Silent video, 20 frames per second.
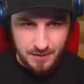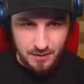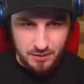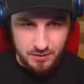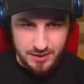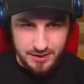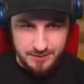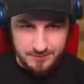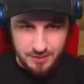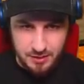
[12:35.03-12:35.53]

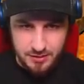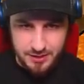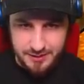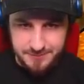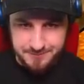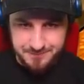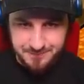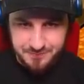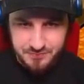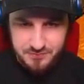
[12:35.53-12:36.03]
Okay. All
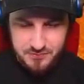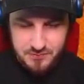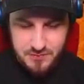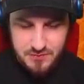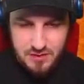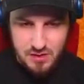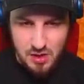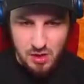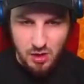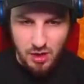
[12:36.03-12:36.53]

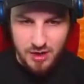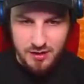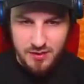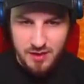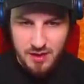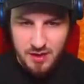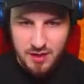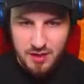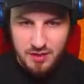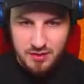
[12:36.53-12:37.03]
right.
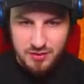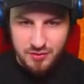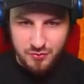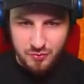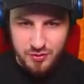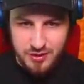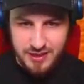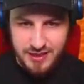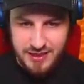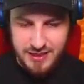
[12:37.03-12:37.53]
Pretty good.
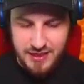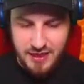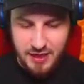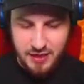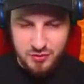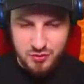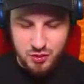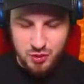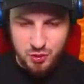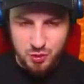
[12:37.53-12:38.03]
3,
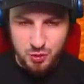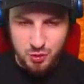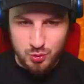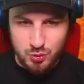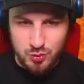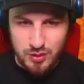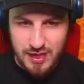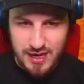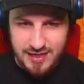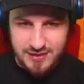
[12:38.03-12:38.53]

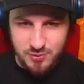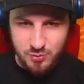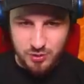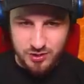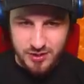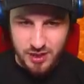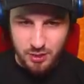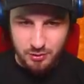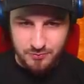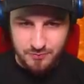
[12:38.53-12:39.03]
2, and
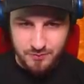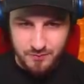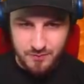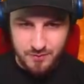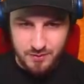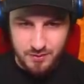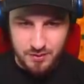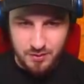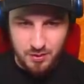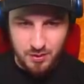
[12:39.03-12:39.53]
1. Go.
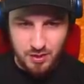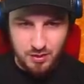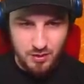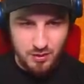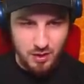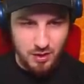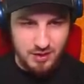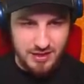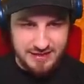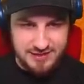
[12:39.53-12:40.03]
Oh,
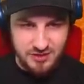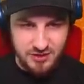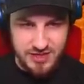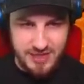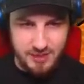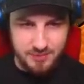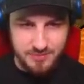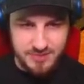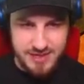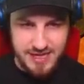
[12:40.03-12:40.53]
that's gonna
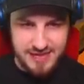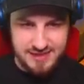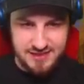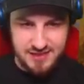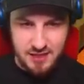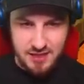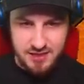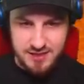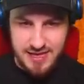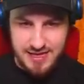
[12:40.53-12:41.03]
hit him.
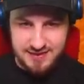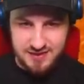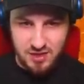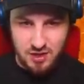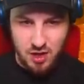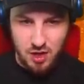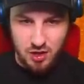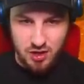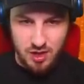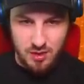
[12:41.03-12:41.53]
Yes.
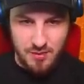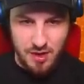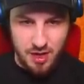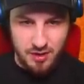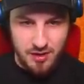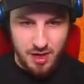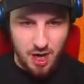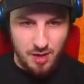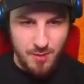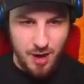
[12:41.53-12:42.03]

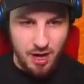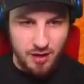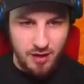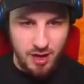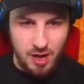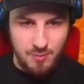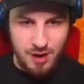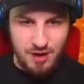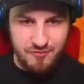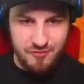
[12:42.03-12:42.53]
Oh, I'm
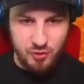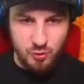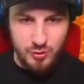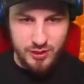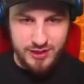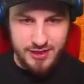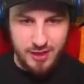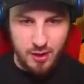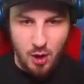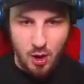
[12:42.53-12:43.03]
on for a
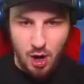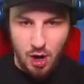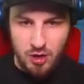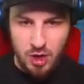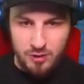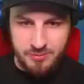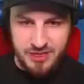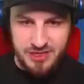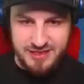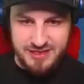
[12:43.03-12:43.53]
win here. Oh
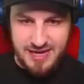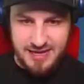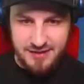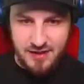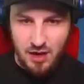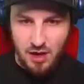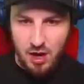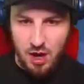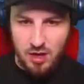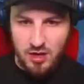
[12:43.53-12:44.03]
no, I'm nearly dead.
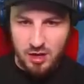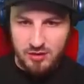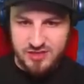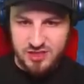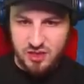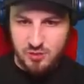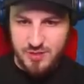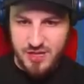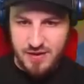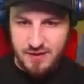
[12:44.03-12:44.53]
Oh no,
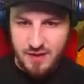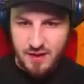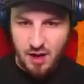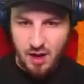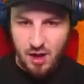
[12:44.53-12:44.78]
this could be it.